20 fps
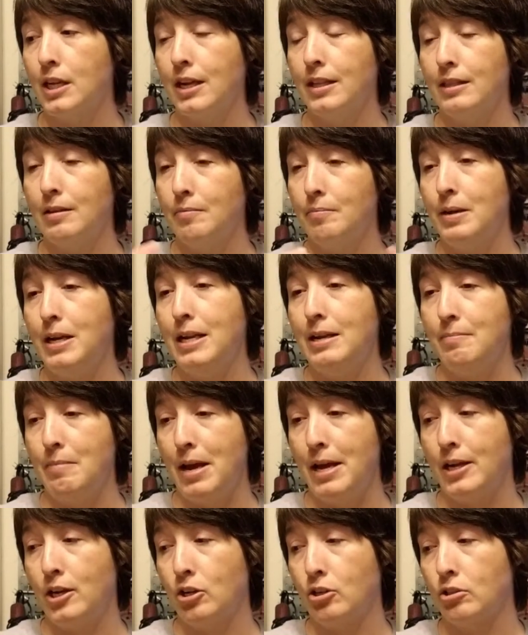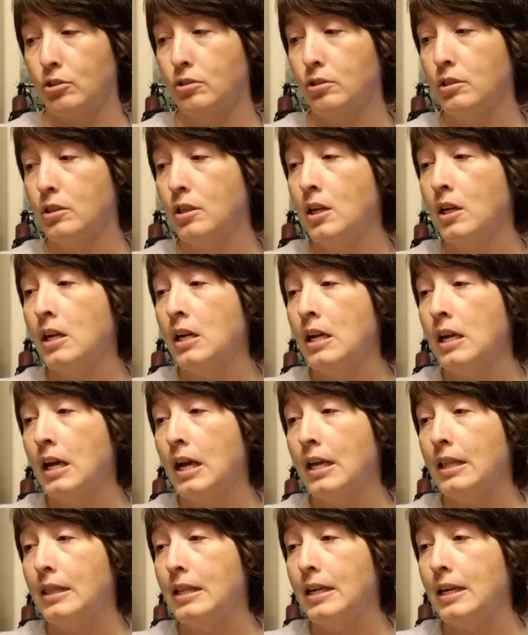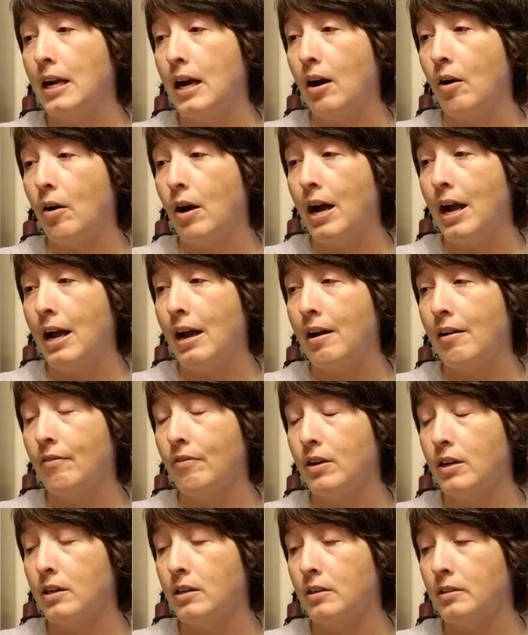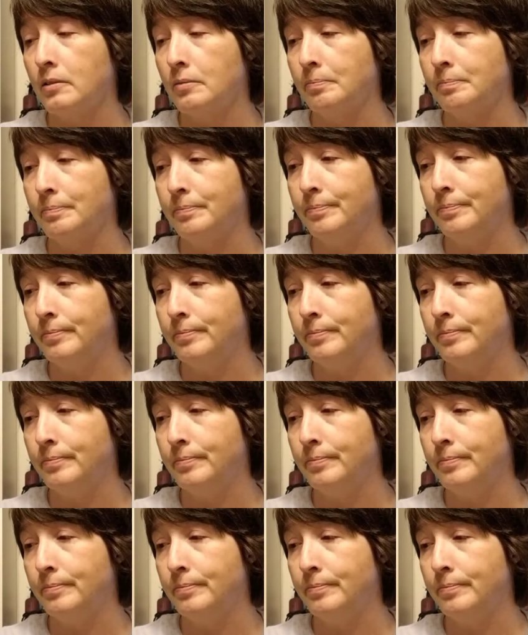and the mini makers. And then I'll have, um,